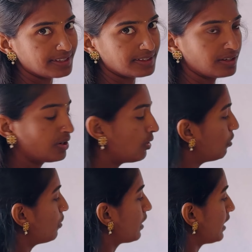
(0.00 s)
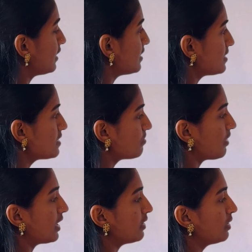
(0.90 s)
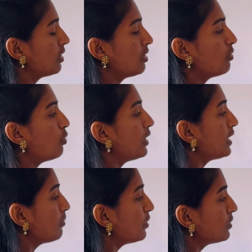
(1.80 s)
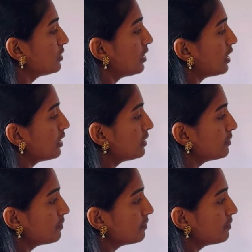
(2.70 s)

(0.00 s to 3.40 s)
it? Okay, this is fine. What about the